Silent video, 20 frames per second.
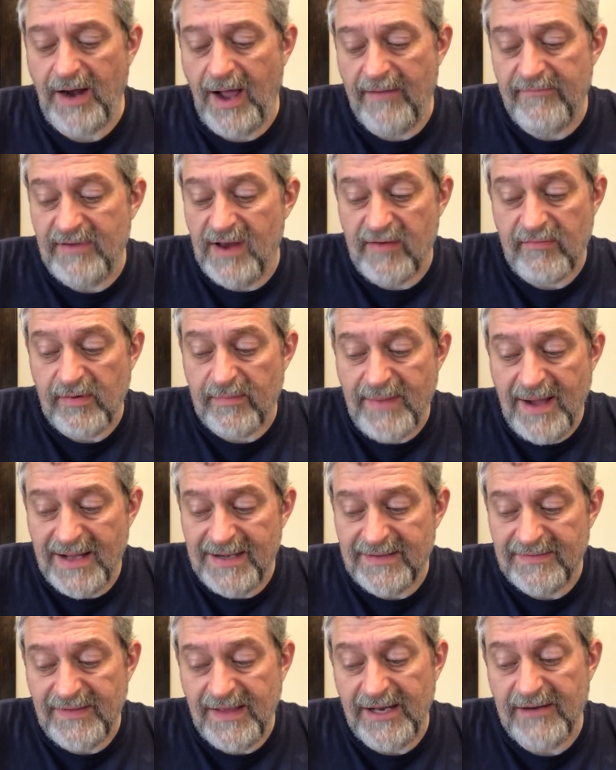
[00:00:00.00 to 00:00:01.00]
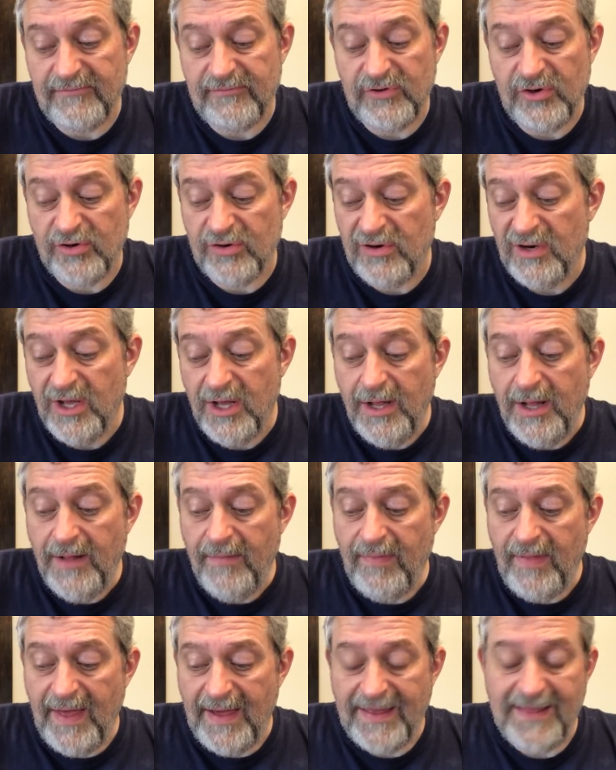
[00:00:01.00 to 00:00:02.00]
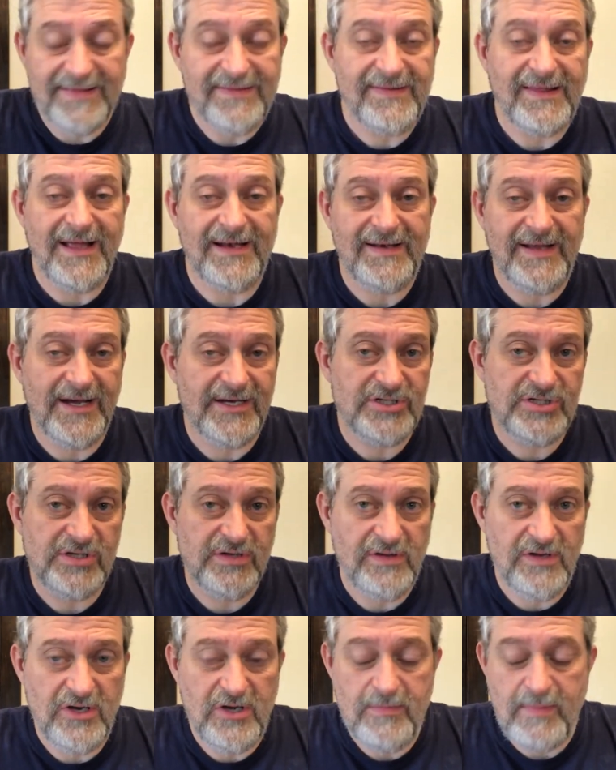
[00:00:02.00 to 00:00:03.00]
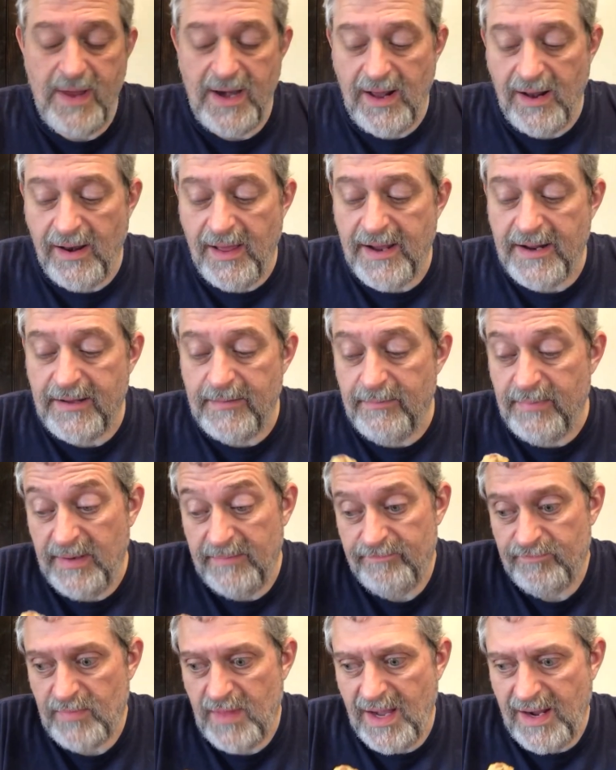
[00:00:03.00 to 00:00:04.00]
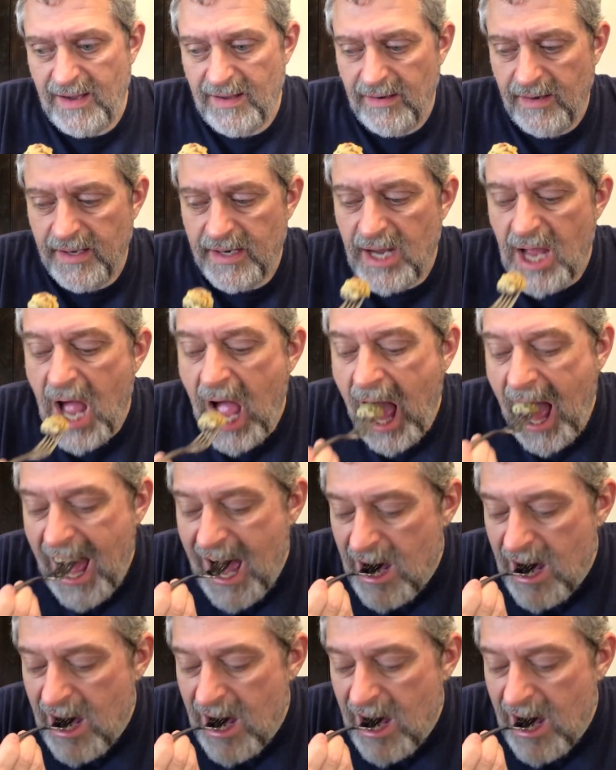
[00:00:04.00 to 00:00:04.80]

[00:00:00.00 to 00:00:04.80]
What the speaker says: I've never minded that. If you're against that texture, then you may not like them, but I kind of like that.